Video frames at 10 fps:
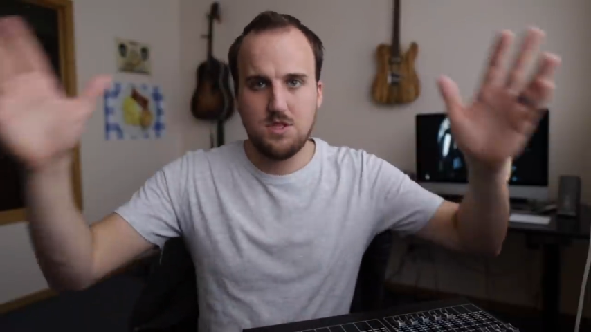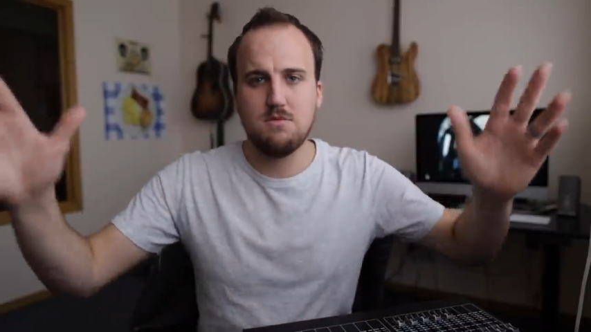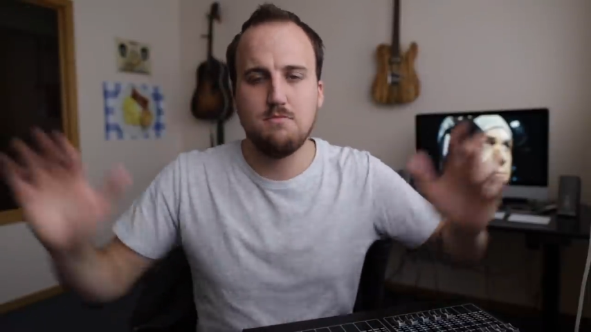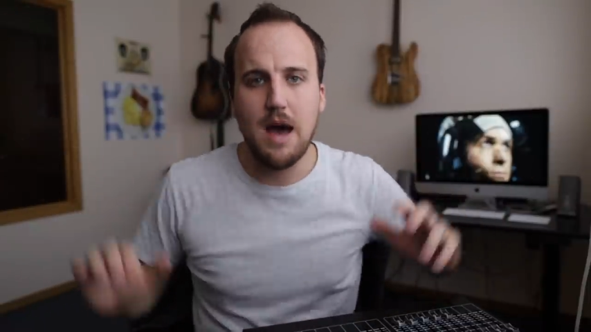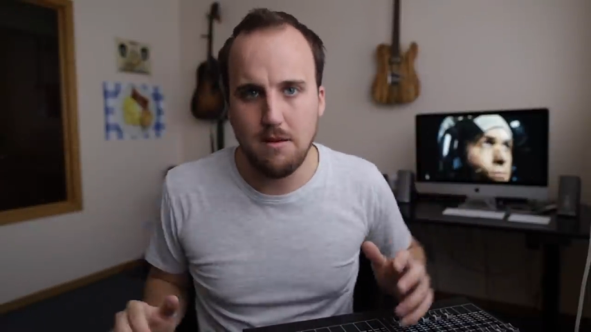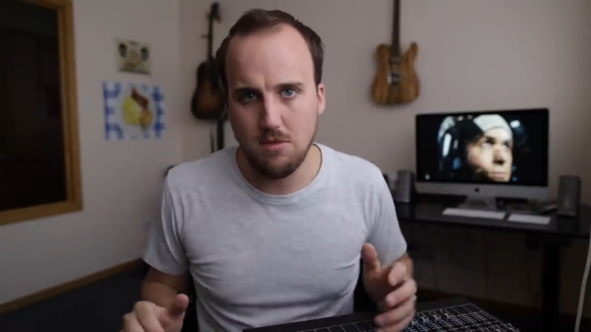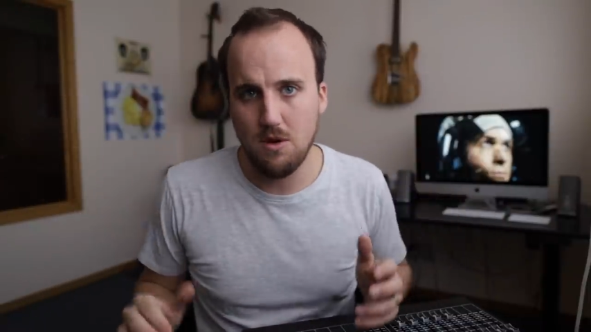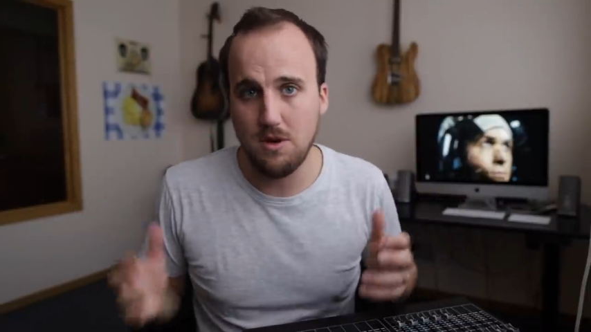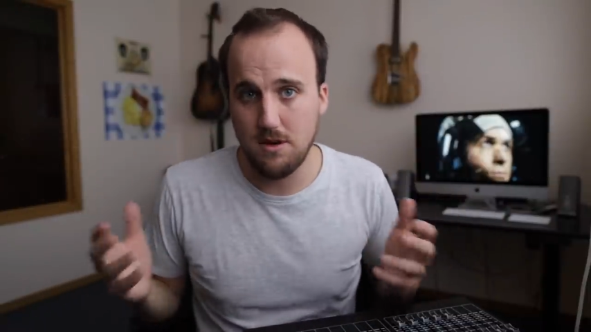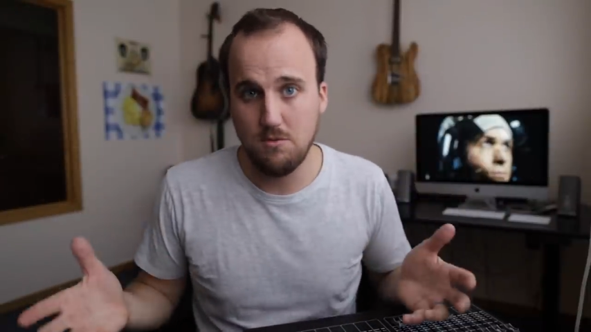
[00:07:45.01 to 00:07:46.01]
Speaker 1: just
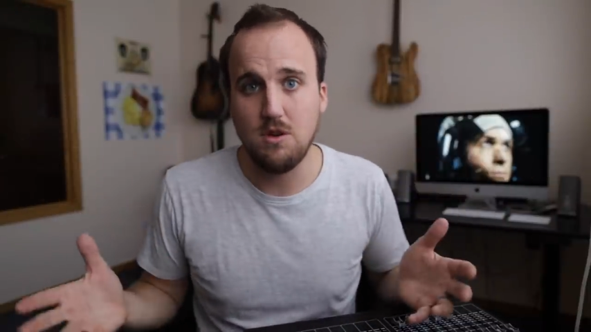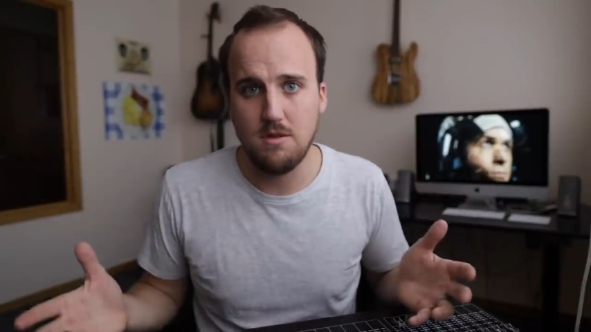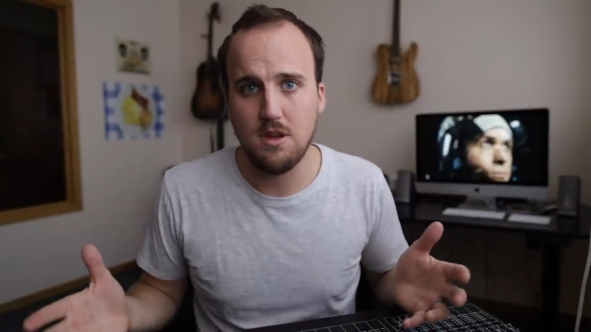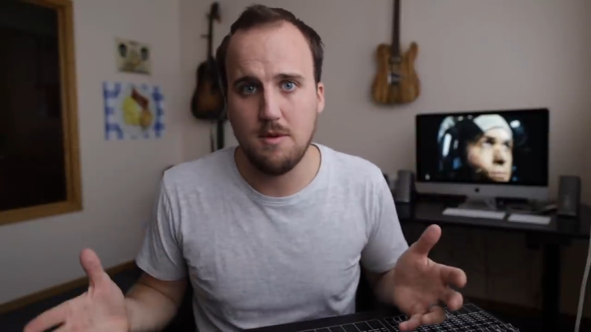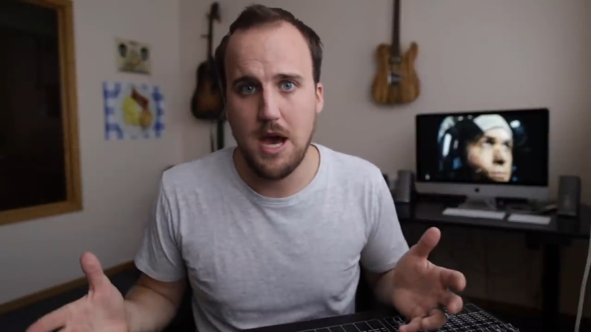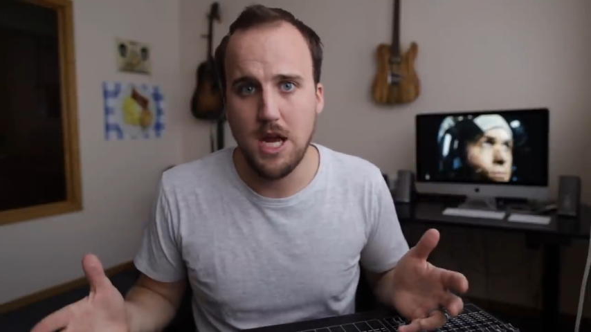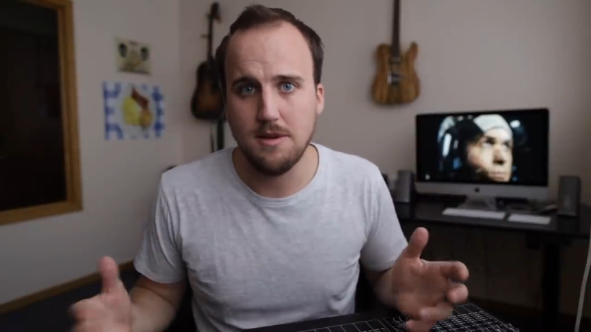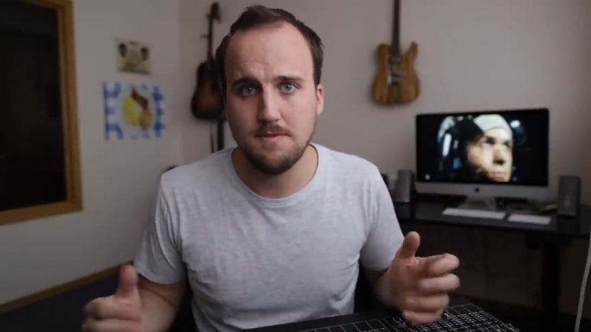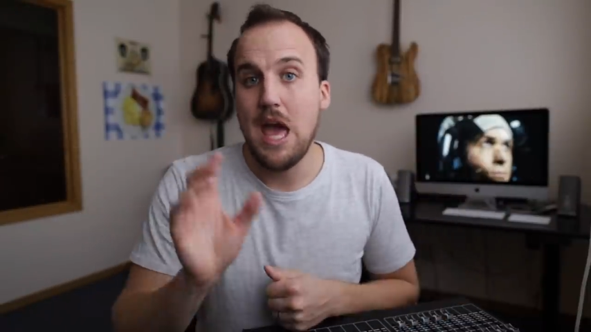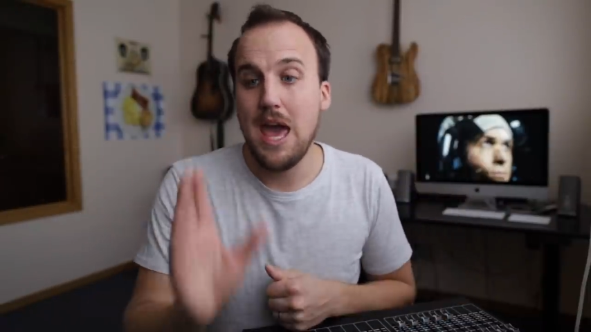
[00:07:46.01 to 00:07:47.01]
mind-blowing when you think about it.